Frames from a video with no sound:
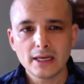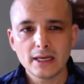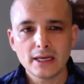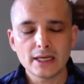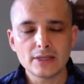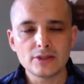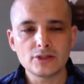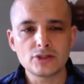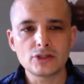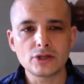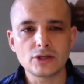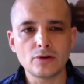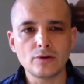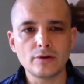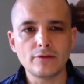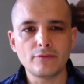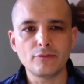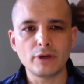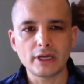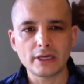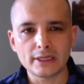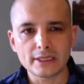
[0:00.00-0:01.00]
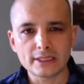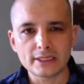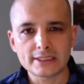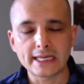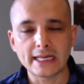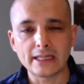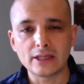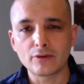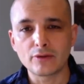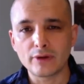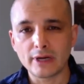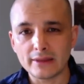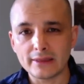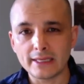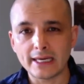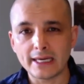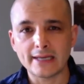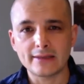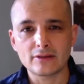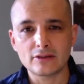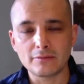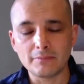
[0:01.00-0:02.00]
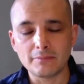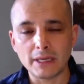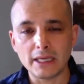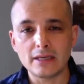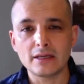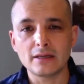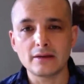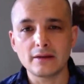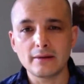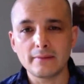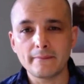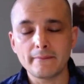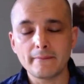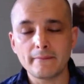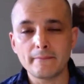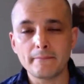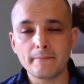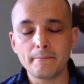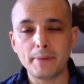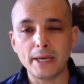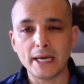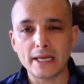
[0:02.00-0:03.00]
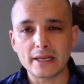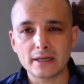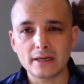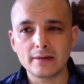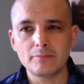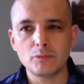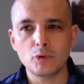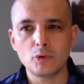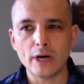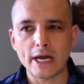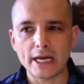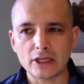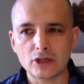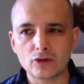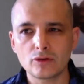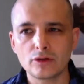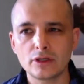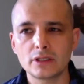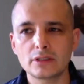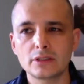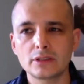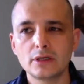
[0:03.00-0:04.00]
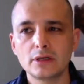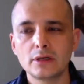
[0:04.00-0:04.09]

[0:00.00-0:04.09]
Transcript: And so if we can accelerate that to make it better, more accurate,